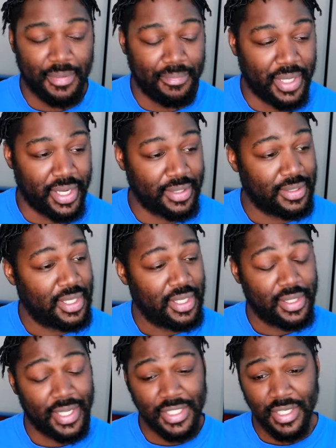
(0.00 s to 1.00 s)
But
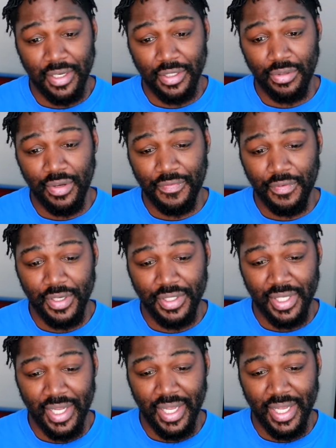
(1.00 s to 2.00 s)
that's going to do it for
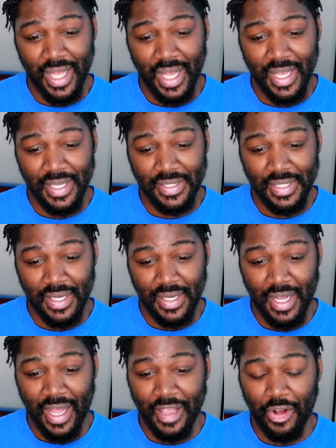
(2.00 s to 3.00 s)
us today, guys.
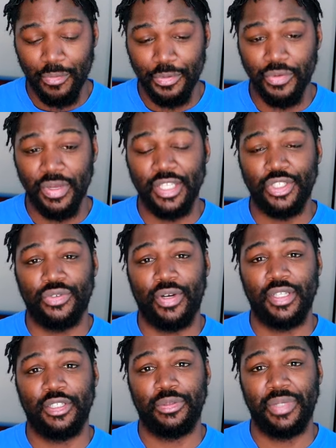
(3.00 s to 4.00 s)
Uh, I hope you
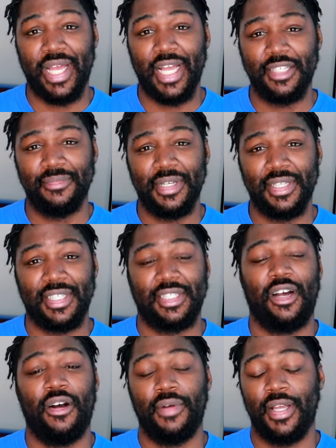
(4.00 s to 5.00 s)
enjoyed this reaction because,
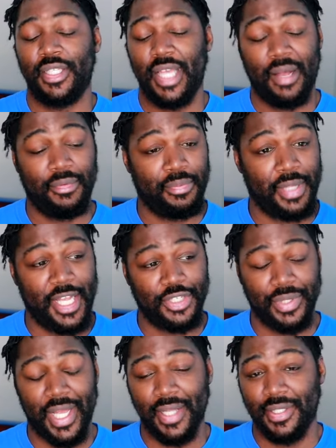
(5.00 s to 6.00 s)
as always, I have a
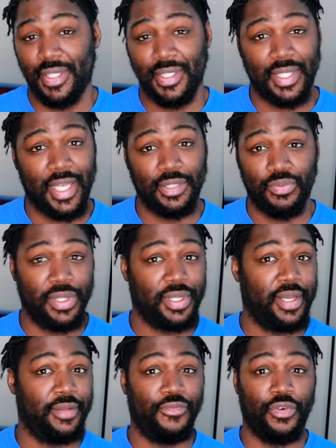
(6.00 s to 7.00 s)
blast reacting to these things
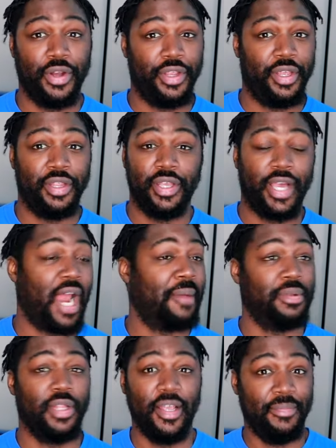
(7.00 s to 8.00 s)
with you and for you. You got
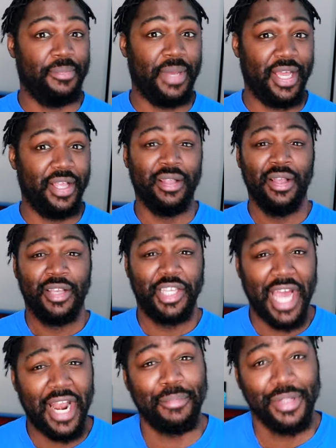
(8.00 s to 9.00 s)
to believe me, man.
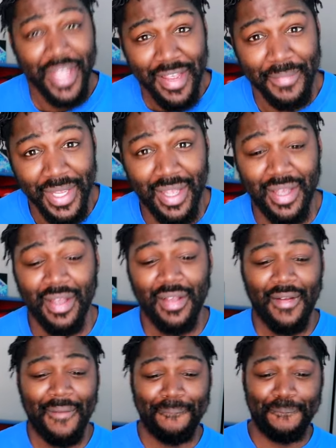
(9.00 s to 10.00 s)
you got to believe me.
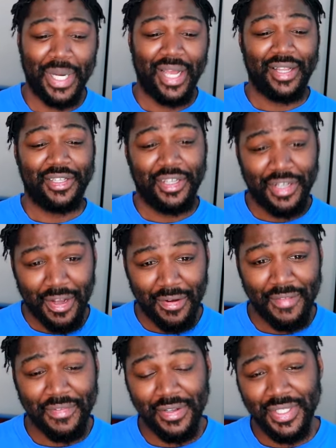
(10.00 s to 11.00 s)
But, you
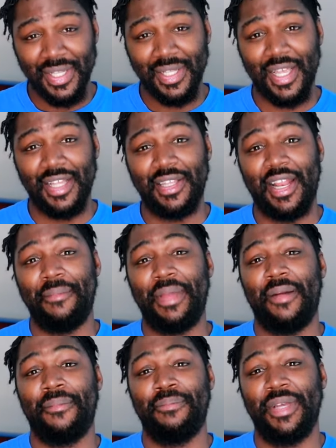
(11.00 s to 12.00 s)
know, if there's anything that I
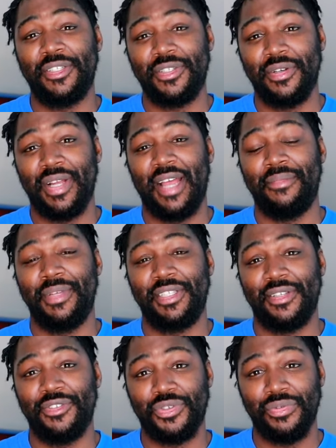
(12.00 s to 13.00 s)
may have missed or gotten
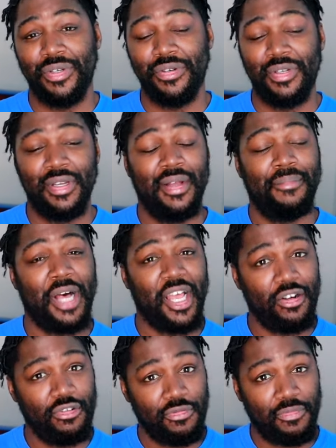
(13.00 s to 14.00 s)
misconstrued,
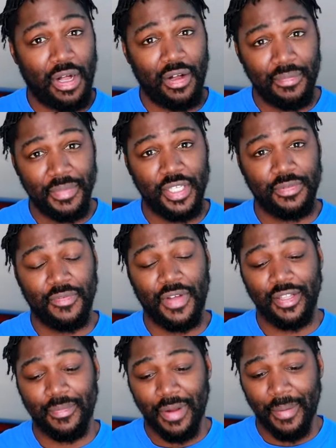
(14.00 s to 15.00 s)
by all, all means,
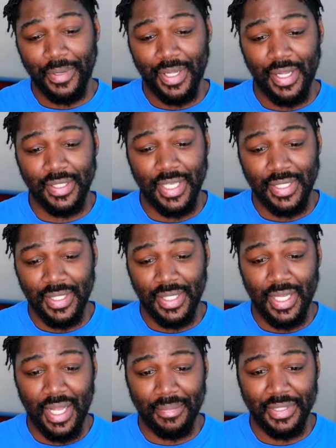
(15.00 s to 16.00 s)
provide the proper context in
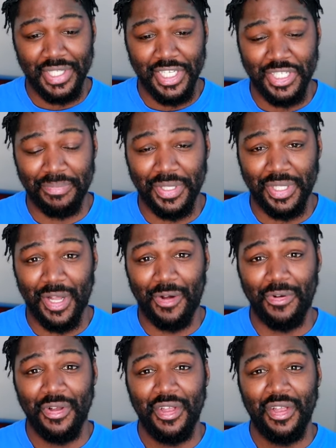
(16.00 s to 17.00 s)
the comment section
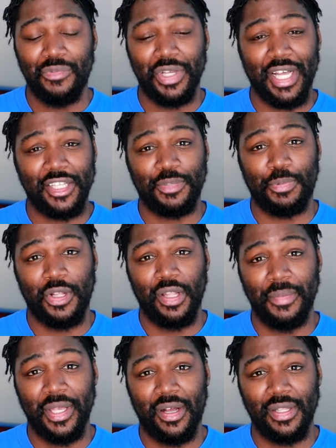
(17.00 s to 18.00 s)
below without
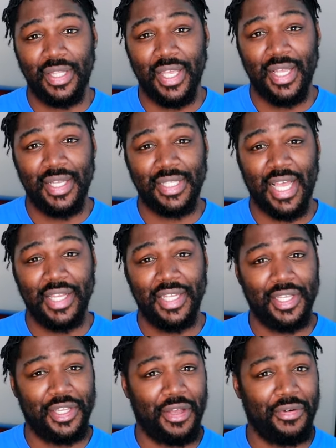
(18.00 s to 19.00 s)
spoiling me on things I
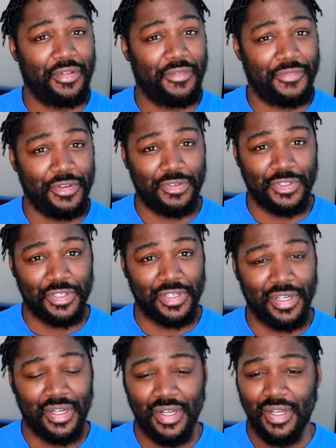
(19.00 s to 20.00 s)
need to in the
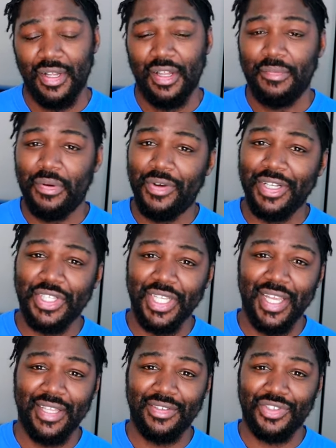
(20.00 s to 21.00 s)
future. But once
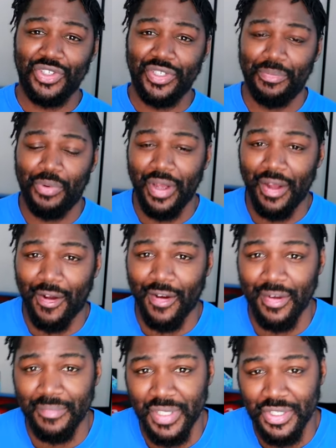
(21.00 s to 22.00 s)
again, this is your boy
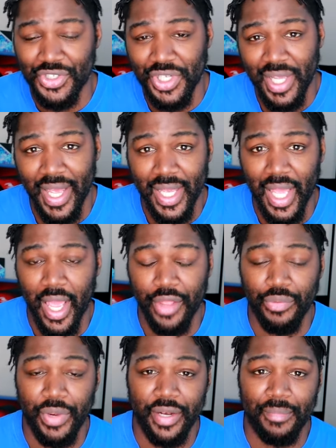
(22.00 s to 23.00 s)
RBG,
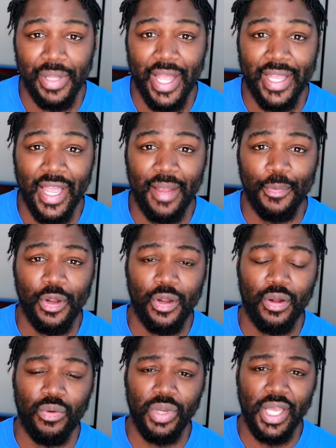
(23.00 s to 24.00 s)
aka the Random Black
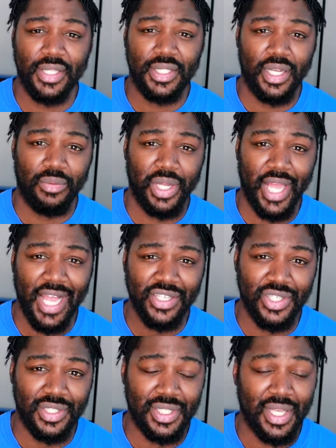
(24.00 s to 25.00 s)
Gamer. We Ain't Seen It
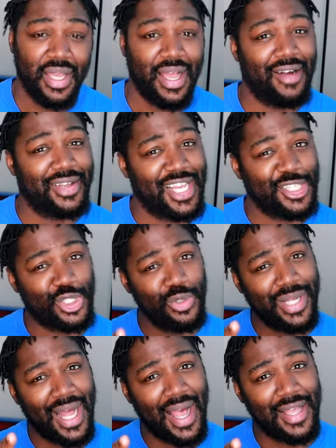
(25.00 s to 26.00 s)
Reactions. I'll catch
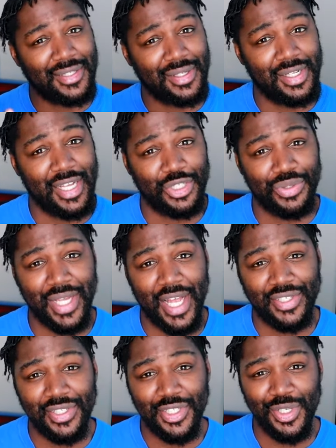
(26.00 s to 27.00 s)
you guys on the next
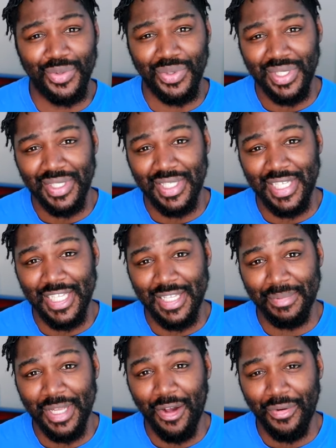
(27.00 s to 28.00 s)
reaction to
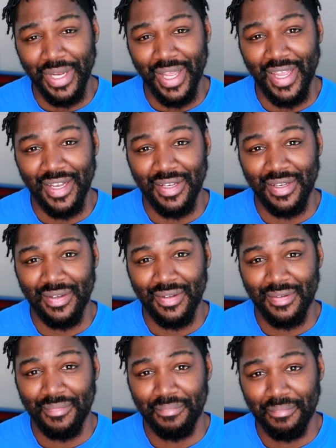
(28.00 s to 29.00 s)
Detective Conan.
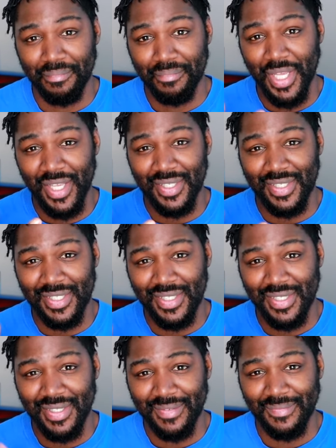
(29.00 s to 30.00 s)

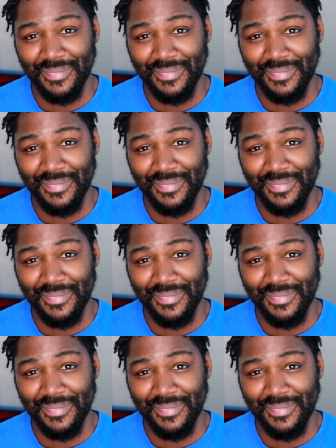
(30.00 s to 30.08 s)
Peace.